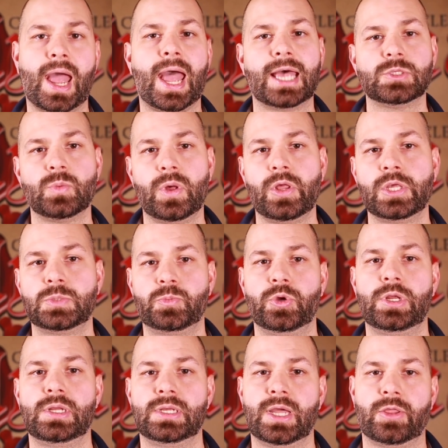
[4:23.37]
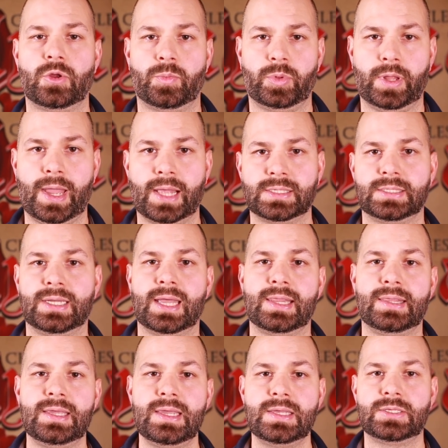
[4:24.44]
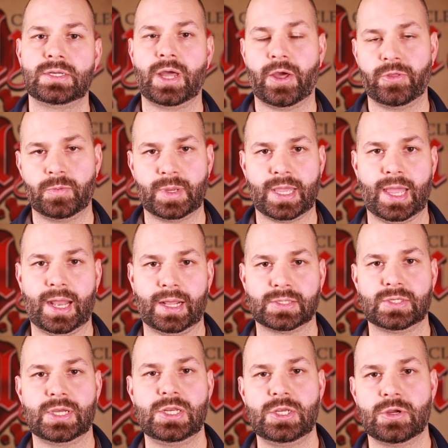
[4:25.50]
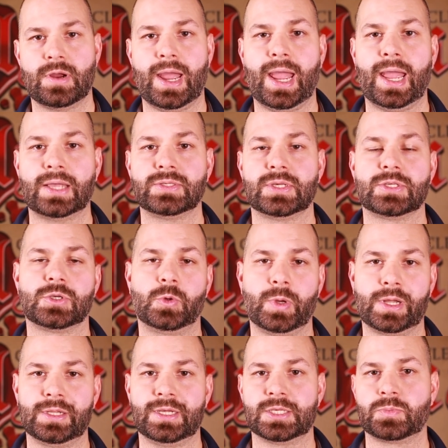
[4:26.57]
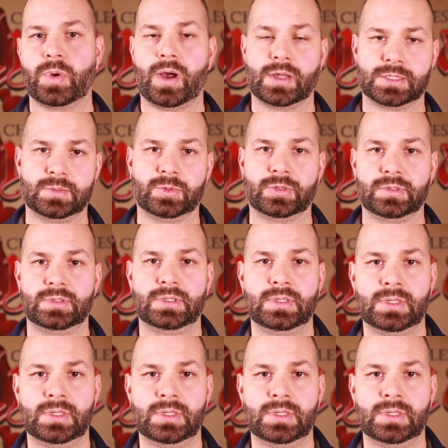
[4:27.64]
as well as putting together plans to get these and other mechanics into your hands as quickly as possible.